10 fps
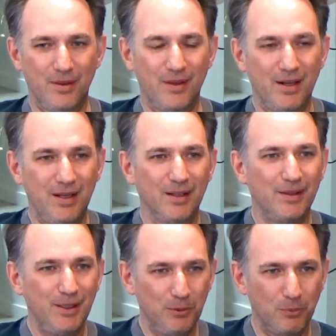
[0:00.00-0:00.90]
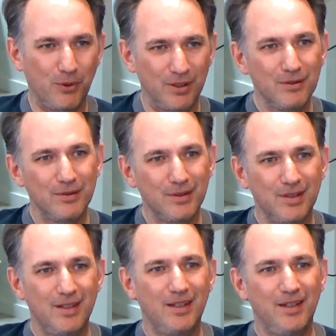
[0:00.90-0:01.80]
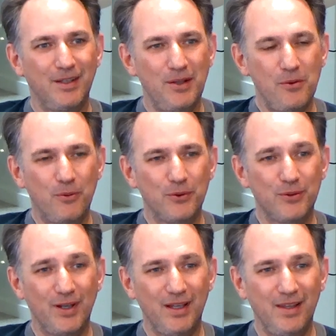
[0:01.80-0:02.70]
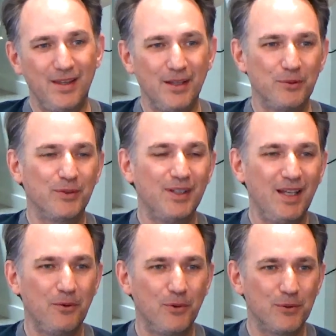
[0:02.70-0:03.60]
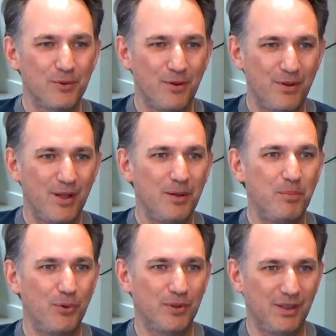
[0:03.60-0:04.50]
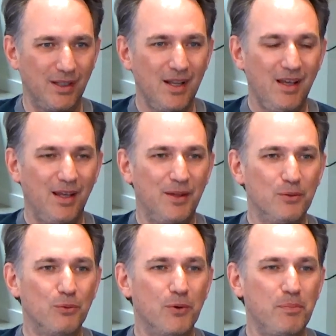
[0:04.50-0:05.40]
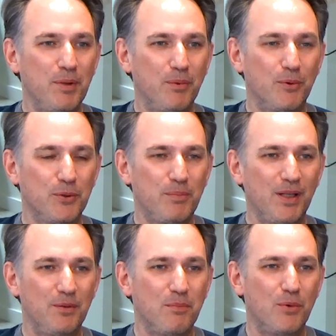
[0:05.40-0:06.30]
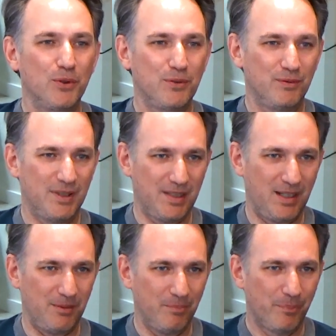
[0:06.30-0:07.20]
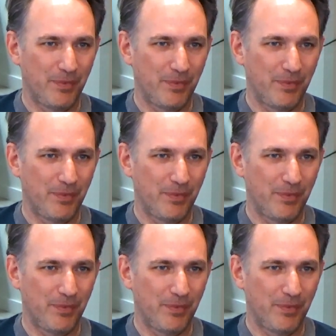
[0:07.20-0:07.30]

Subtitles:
the real need was, in the end of the day, was the reporting. And this is where people were spending most of the time.